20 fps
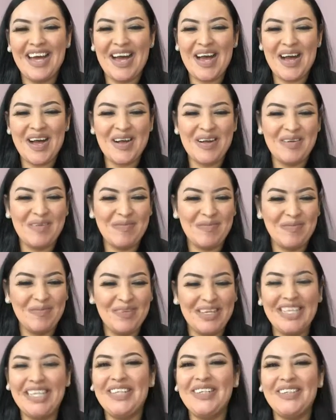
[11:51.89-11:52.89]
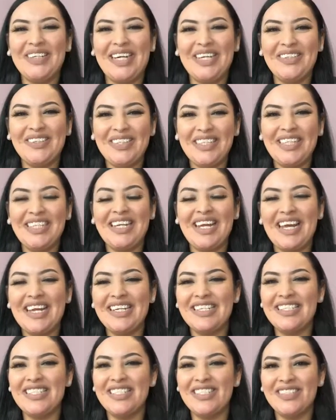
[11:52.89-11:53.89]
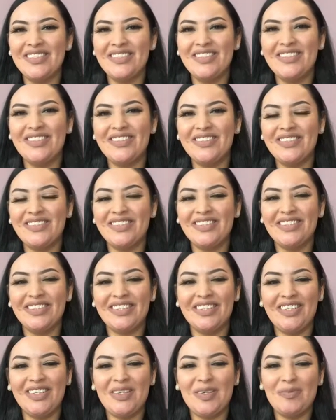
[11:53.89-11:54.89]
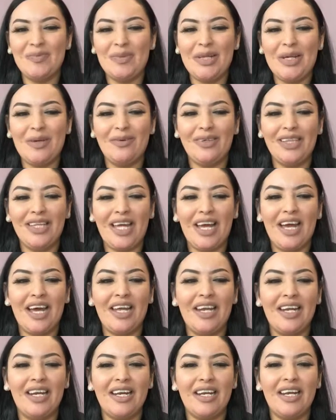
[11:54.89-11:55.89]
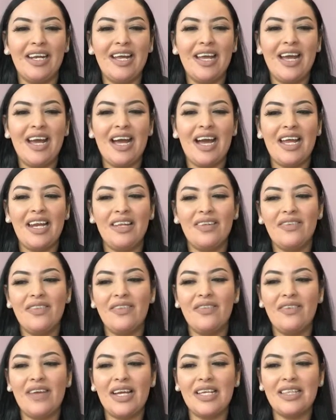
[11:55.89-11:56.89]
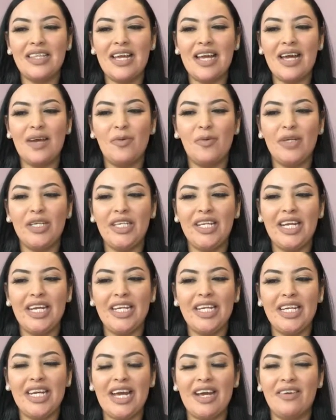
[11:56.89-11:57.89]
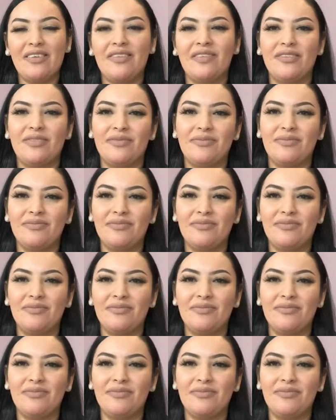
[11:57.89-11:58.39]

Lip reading: but no, I really like to, you know, play with that. And I love the fact that one day I can have